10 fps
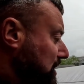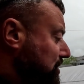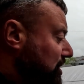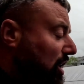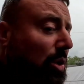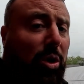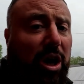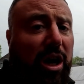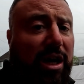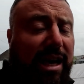
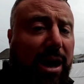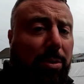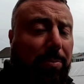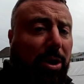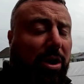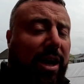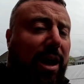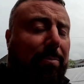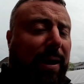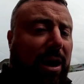So yeah, we bought it
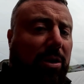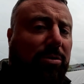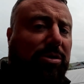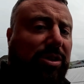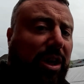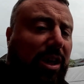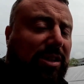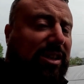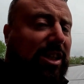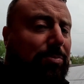about
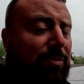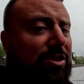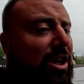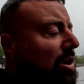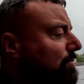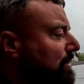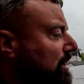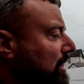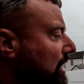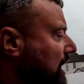6 months ago,
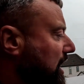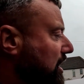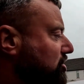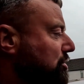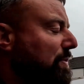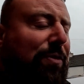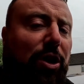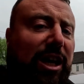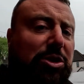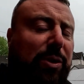just
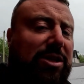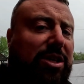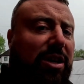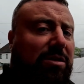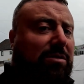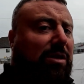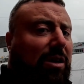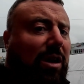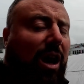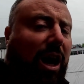before last winter.
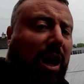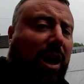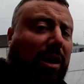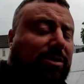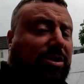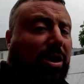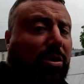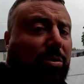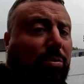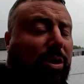
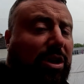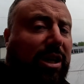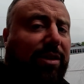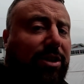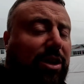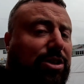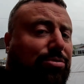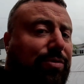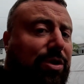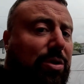So we're going to give an
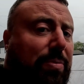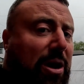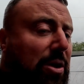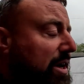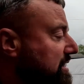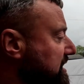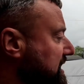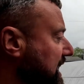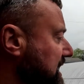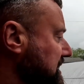honest review about it
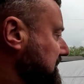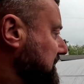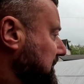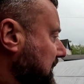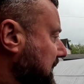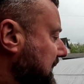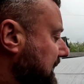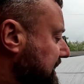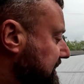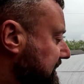today,
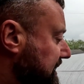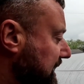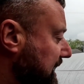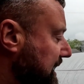and